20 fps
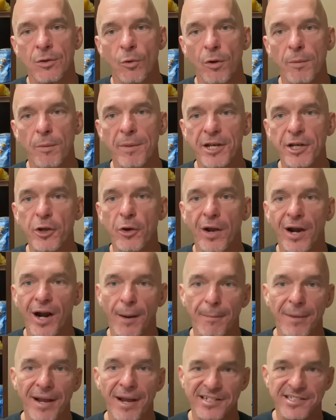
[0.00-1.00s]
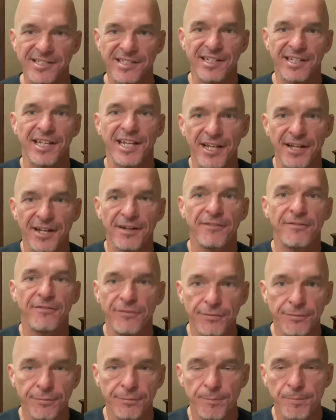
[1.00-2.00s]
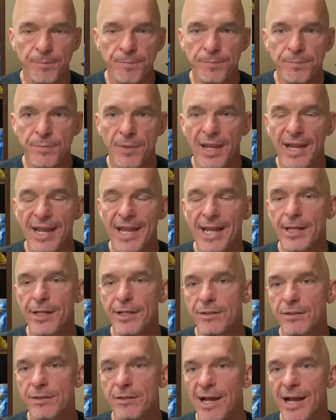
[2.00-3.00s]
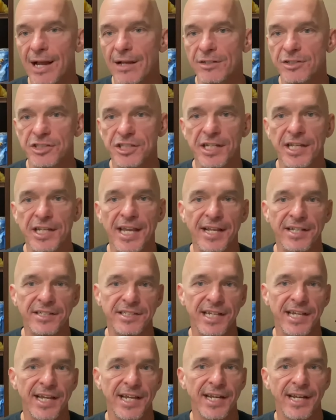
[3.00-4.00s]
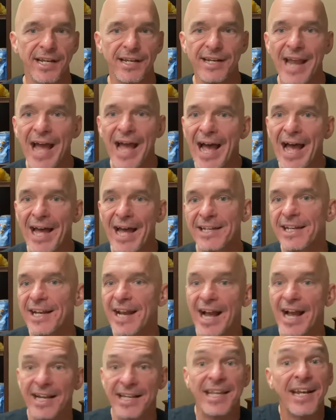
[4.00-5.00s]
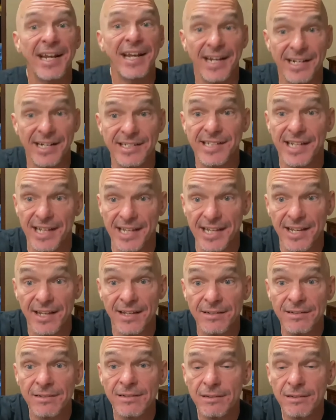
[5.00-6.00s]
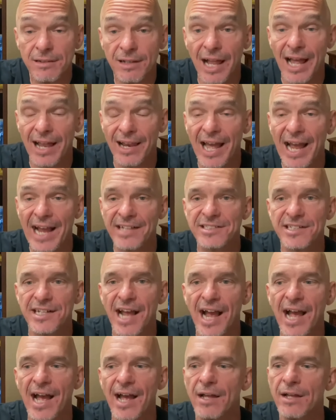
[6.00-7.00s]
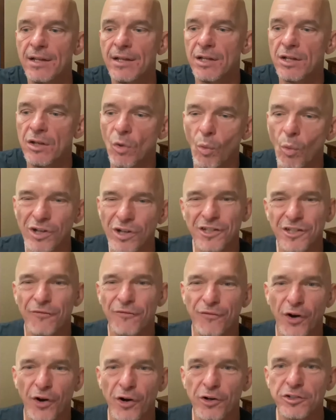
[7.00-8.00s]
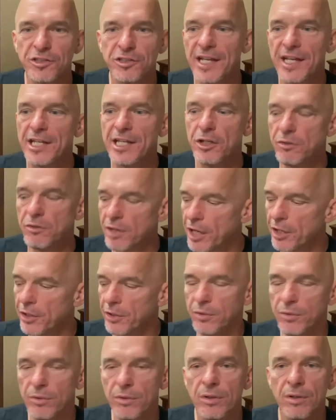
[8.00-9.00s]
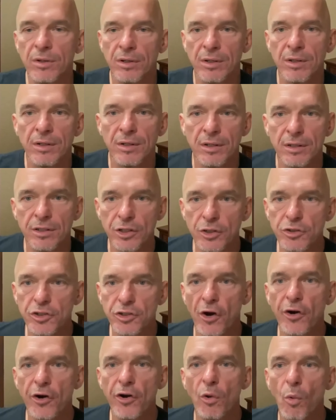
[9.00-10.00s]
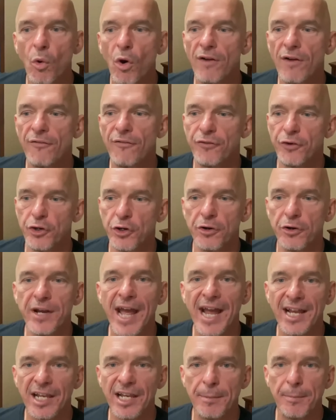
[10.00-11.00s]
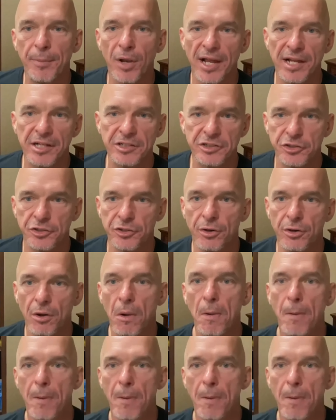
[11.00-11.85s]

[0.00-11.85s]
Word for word: We've been doing our best to give, and she gets in at nine, and I get in at ten, like last night. What's the first thing you do? You turn to what for your daily pleasure?